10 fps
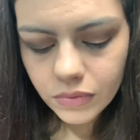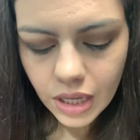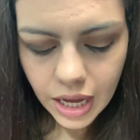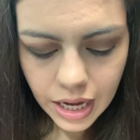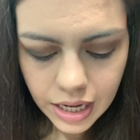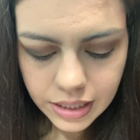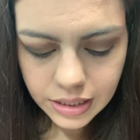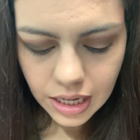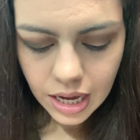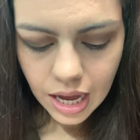And
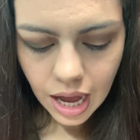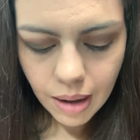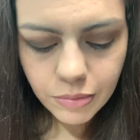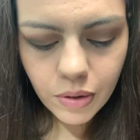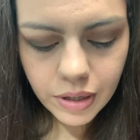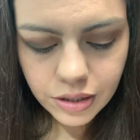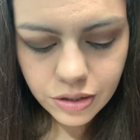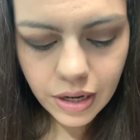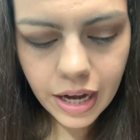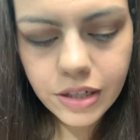I'm going
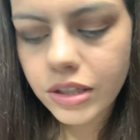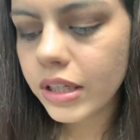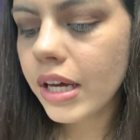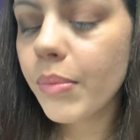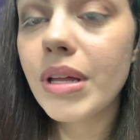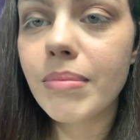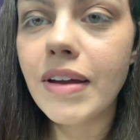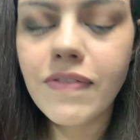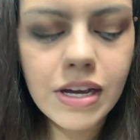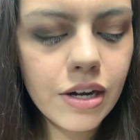to actually, with my
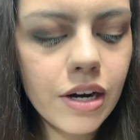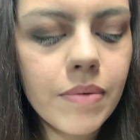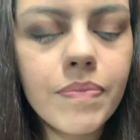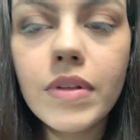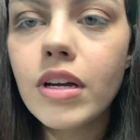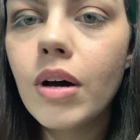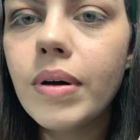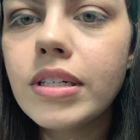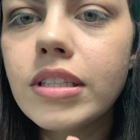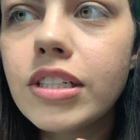finger, go
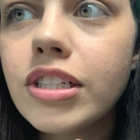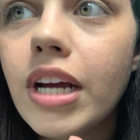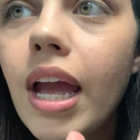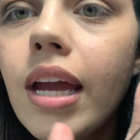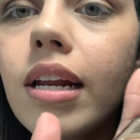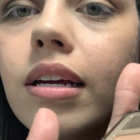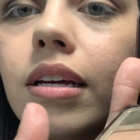into the shade